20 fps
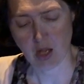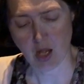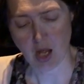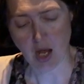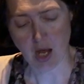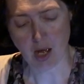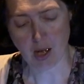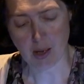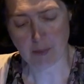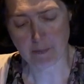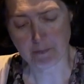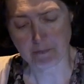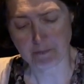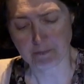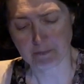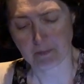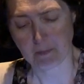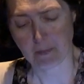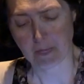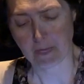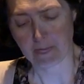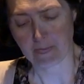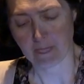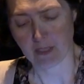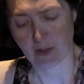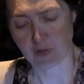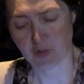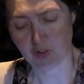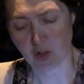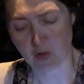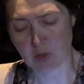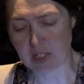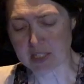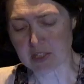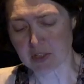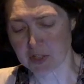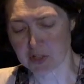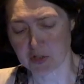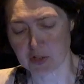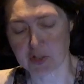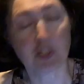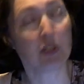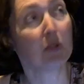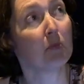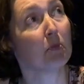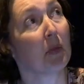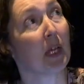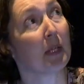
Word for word: Um, so let's assume